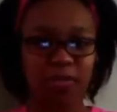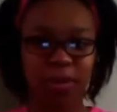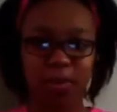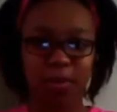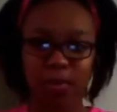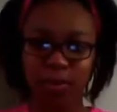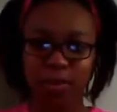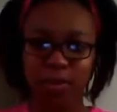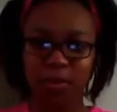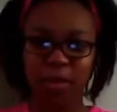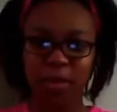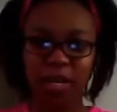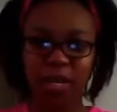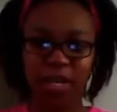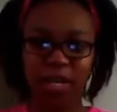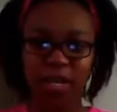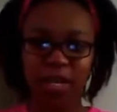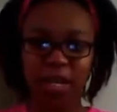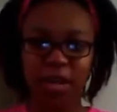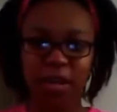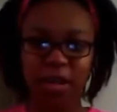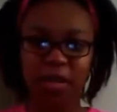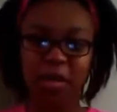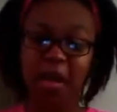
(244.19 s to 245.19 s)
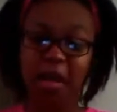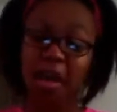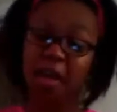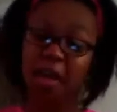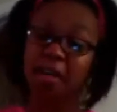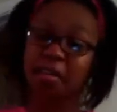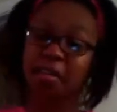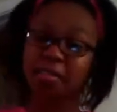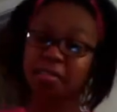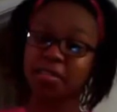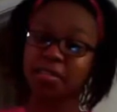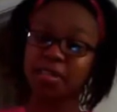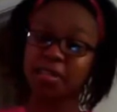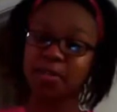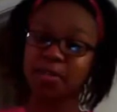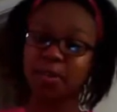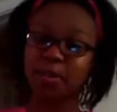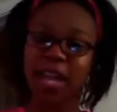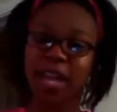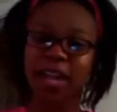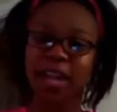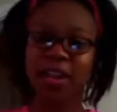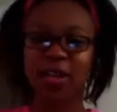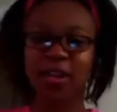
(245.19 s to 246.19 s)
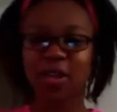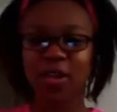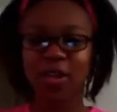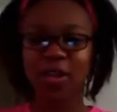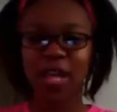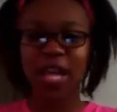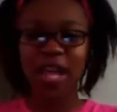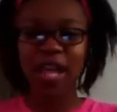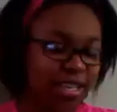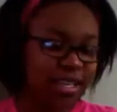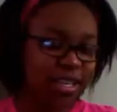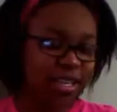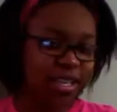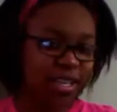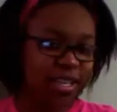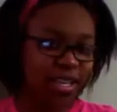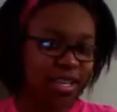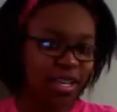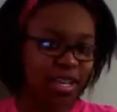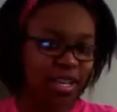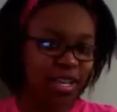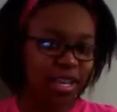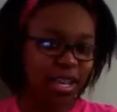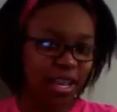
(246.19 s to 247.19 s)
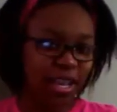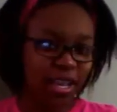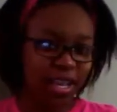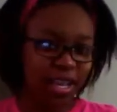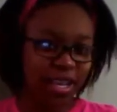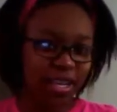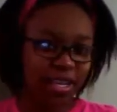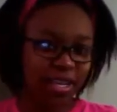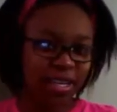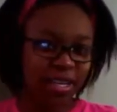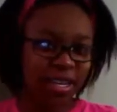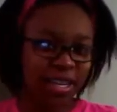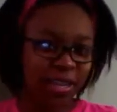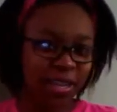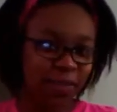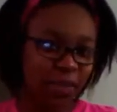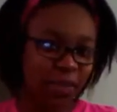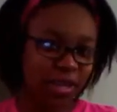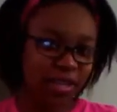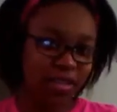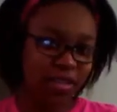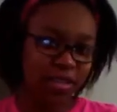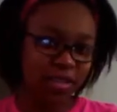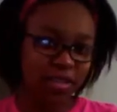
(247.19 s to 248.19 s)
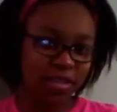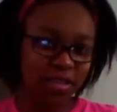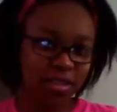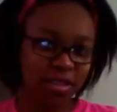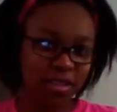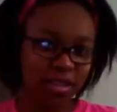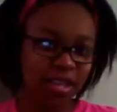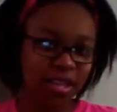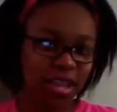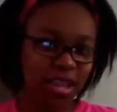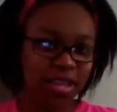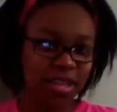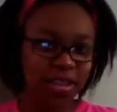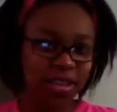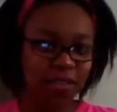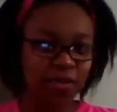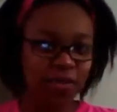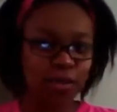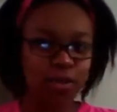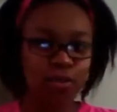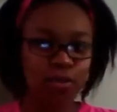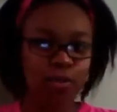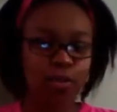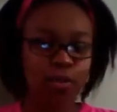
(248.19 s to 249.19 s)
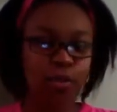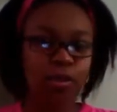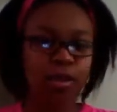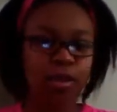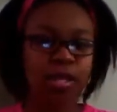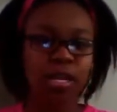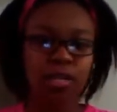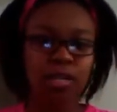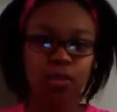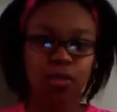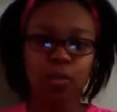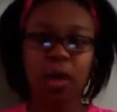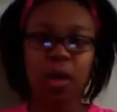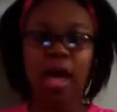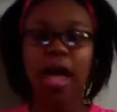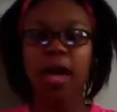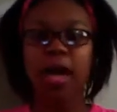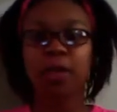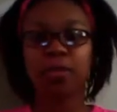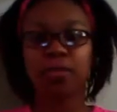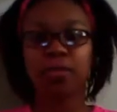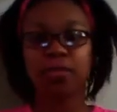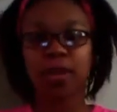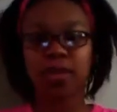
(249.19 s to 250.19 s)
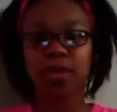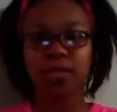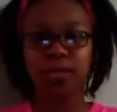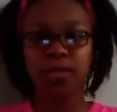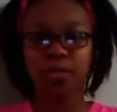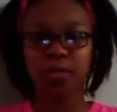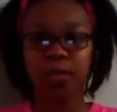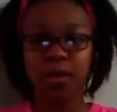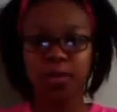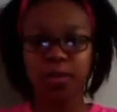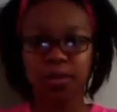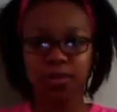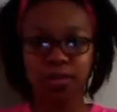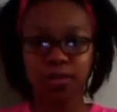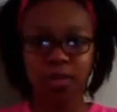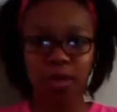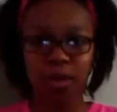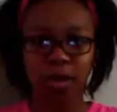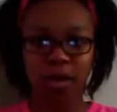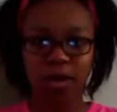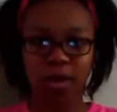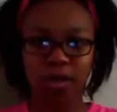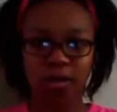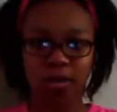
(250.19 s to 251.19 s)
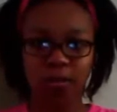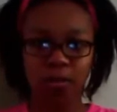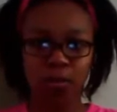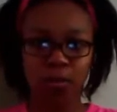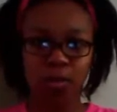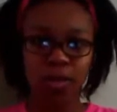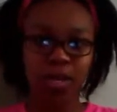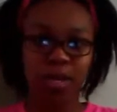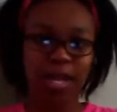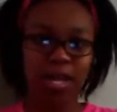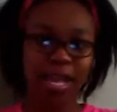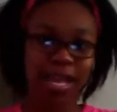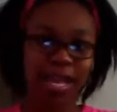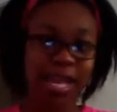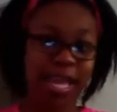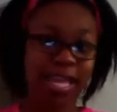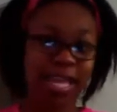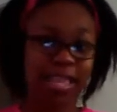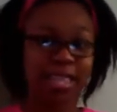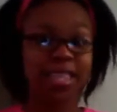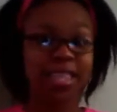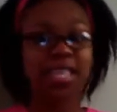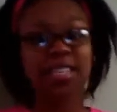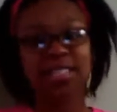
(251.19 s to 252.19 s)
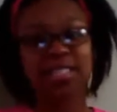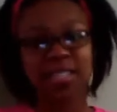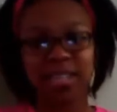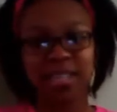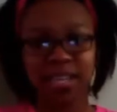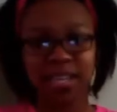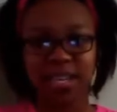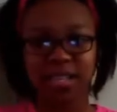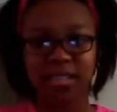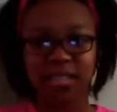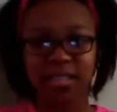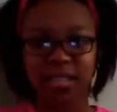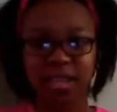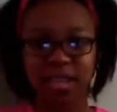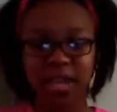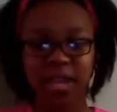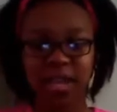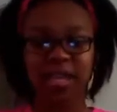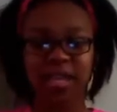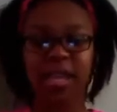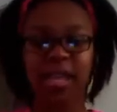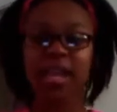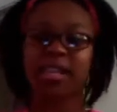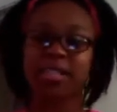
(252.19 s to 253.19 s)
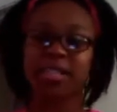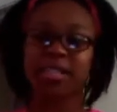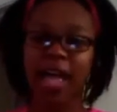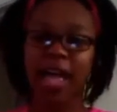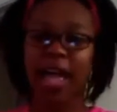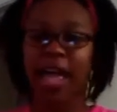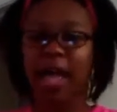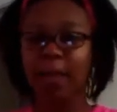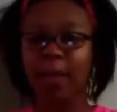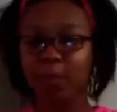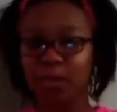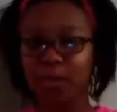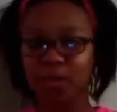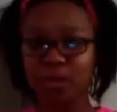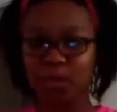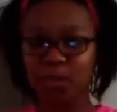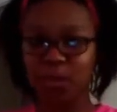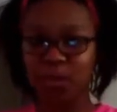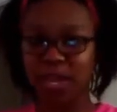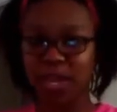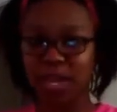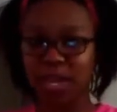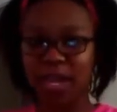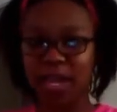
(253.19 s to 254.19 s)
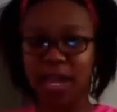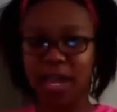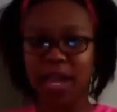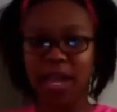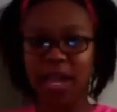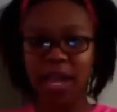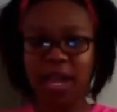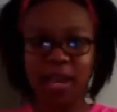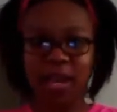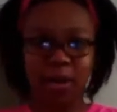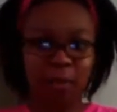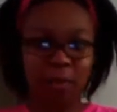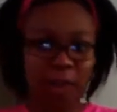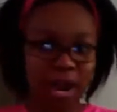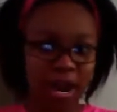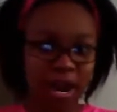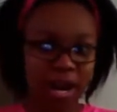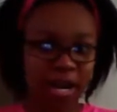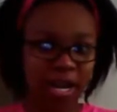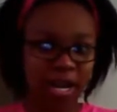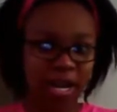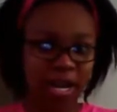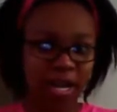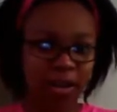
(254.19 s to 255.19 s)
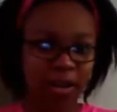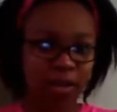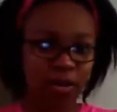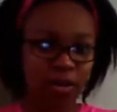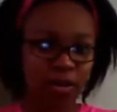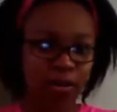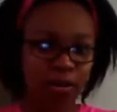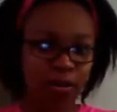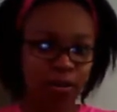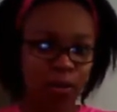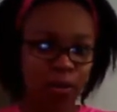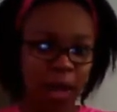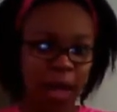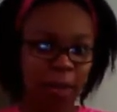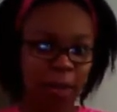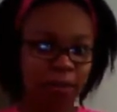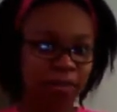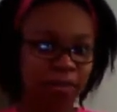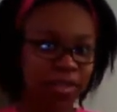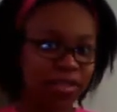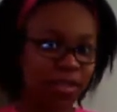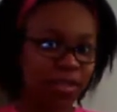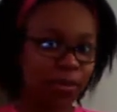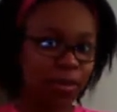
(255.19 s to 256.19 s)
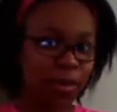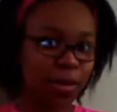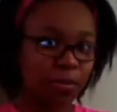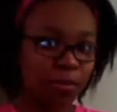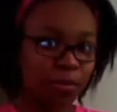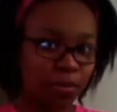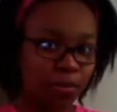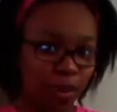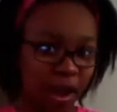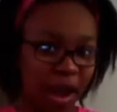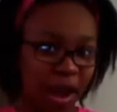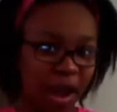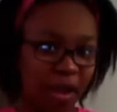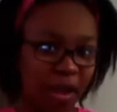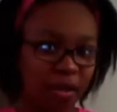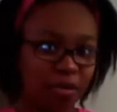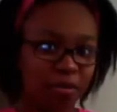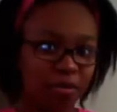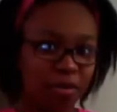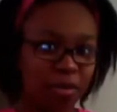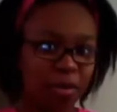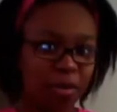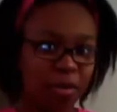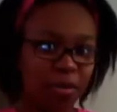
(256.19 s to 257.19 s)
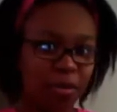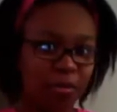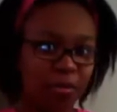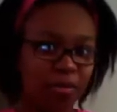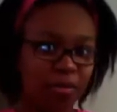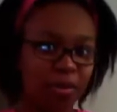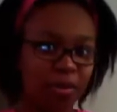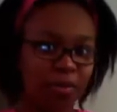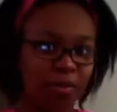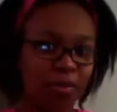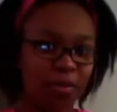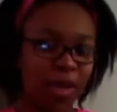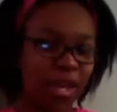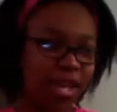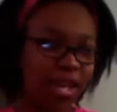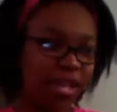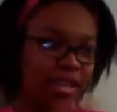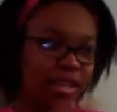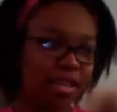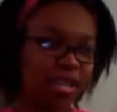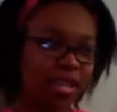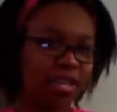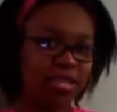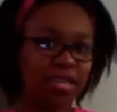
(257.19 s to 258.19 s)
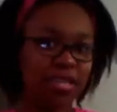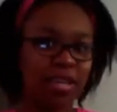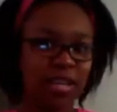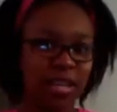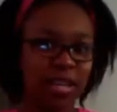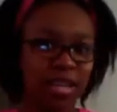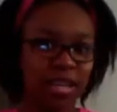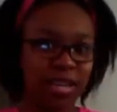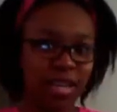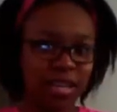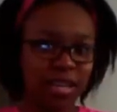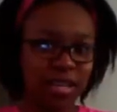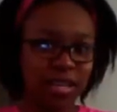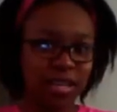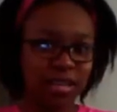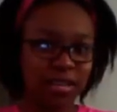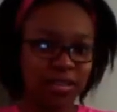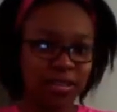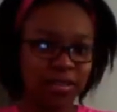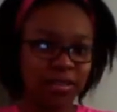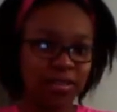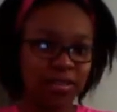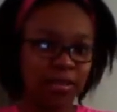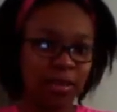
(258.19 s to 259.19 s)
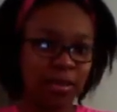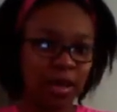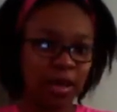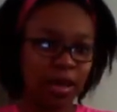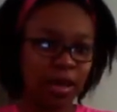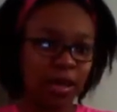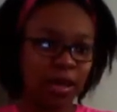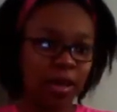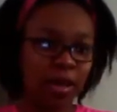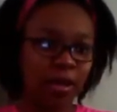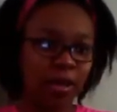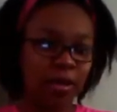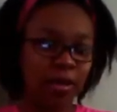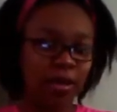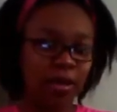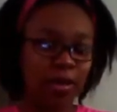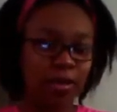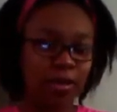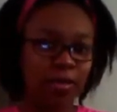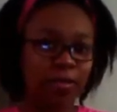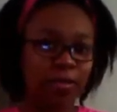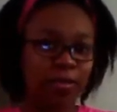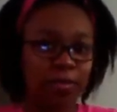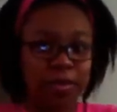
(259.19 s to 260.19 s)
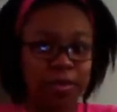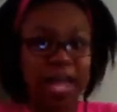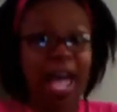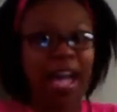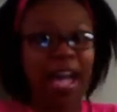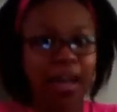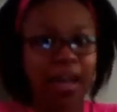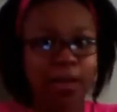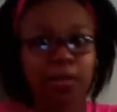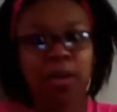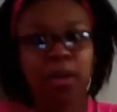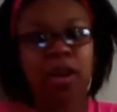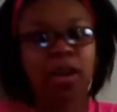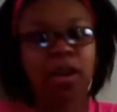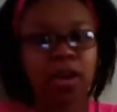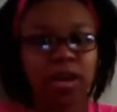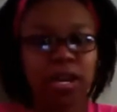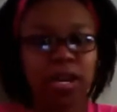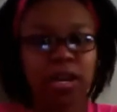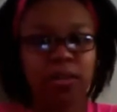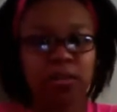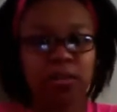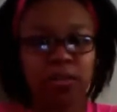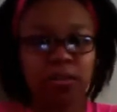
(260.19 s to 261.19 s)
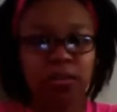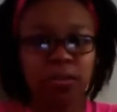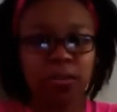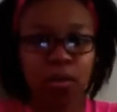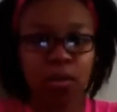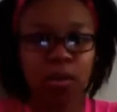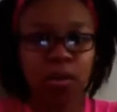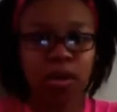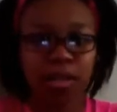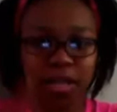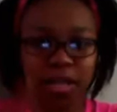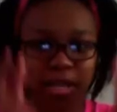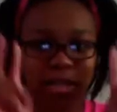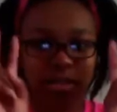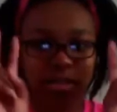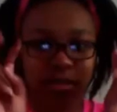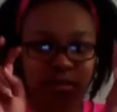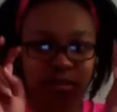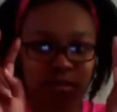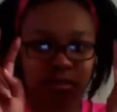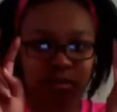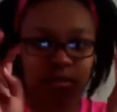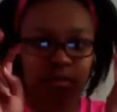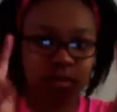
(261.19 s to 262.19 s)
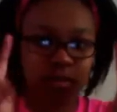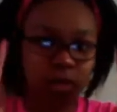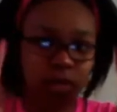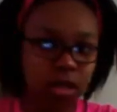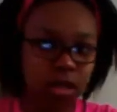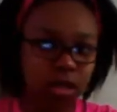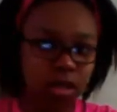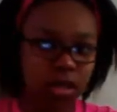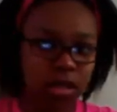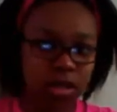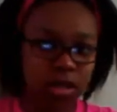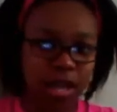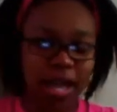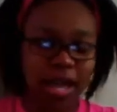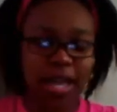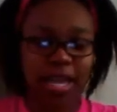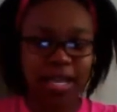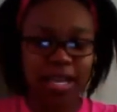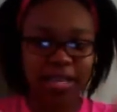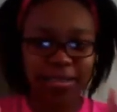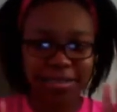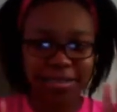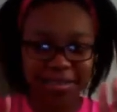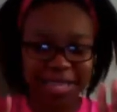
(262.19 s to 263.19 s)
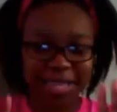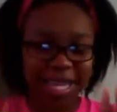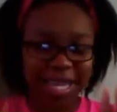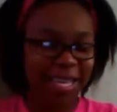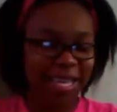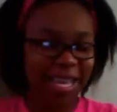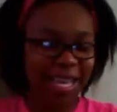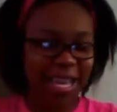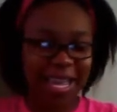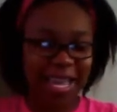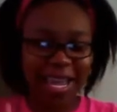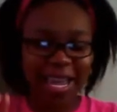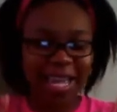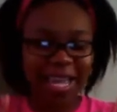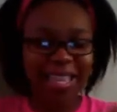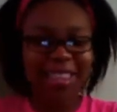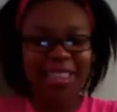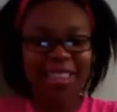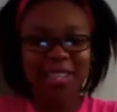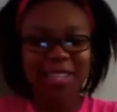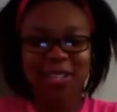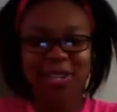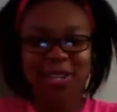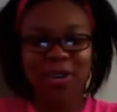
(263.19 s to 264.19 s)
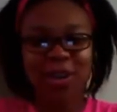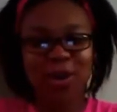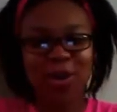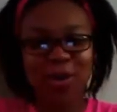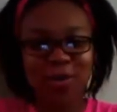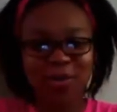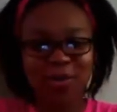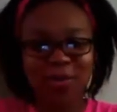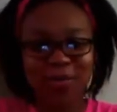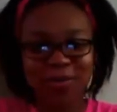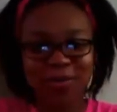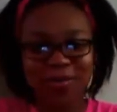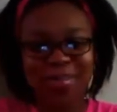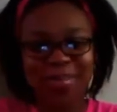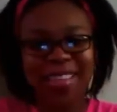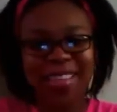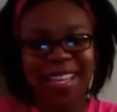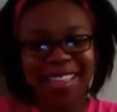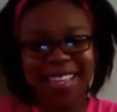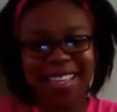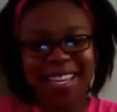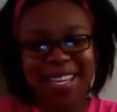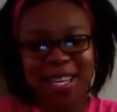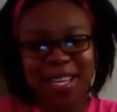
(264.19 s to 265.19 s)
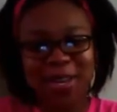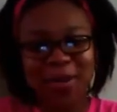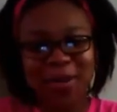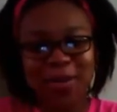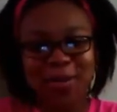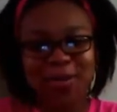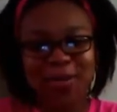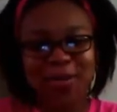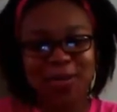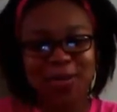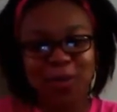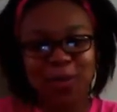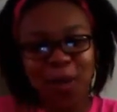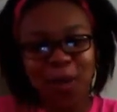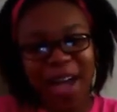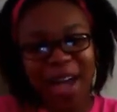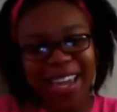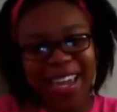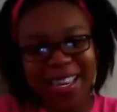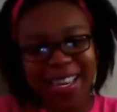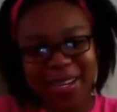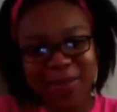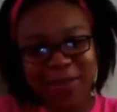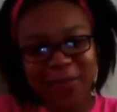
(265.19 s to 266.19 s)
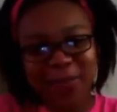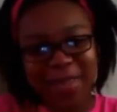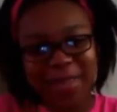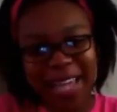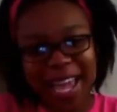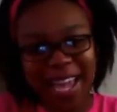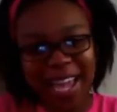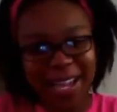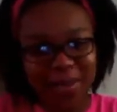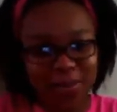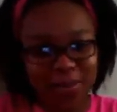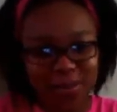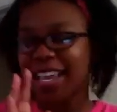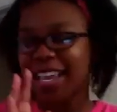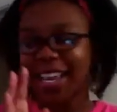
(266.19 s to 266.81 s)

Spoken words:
People immediately go, oh, she's a black girl. It limits the individual, and that's why I would rather people talk more like ethnicities. Like, yes, I happen to be an American who happens to be brown, but my ethnicity is black American, more or less. I hate that. I hate the term that they use, white and black.